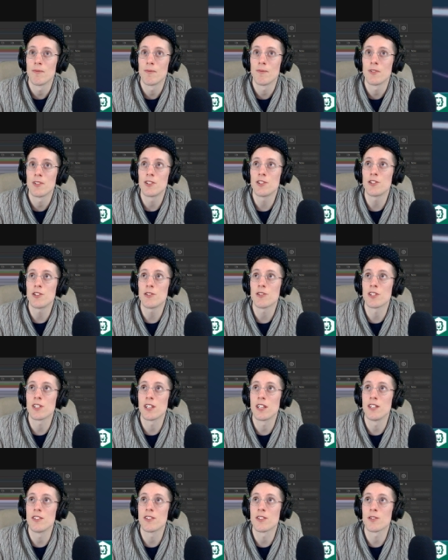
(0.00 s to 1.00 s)
This is usually
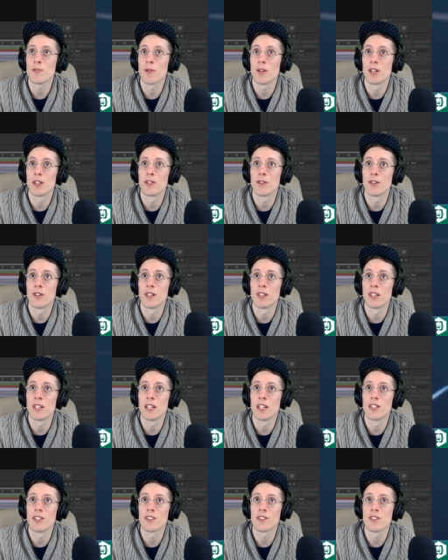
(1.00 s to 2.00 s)
the easiest way to do it, and then
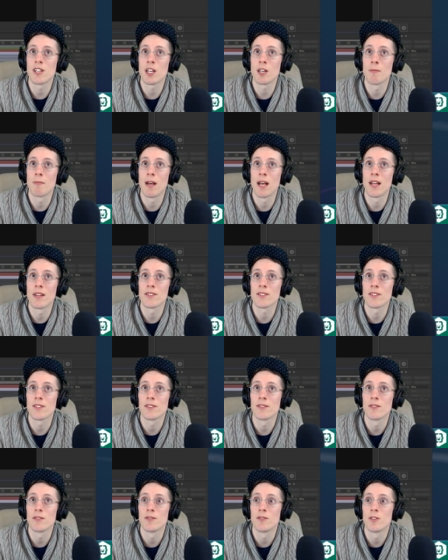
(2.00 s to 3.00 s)
I just take a mask
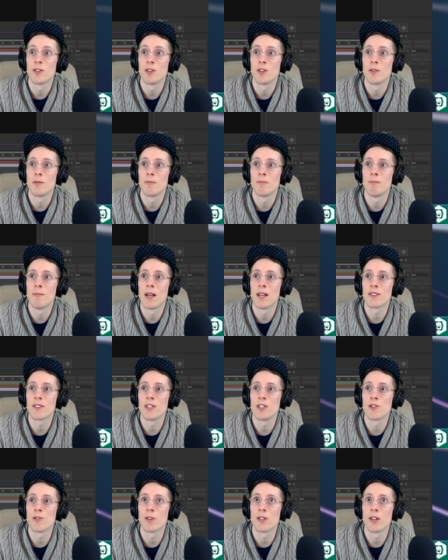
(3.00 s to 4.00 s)

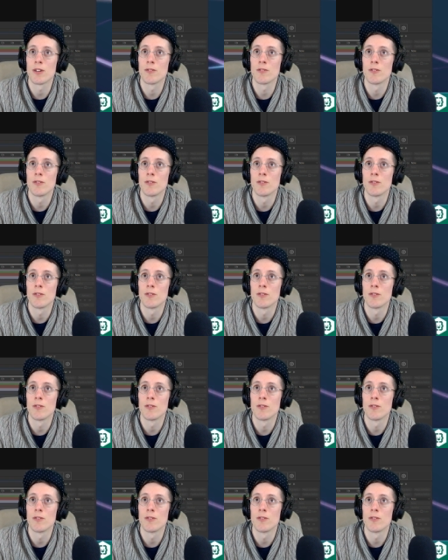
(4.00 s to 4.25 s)
each one out.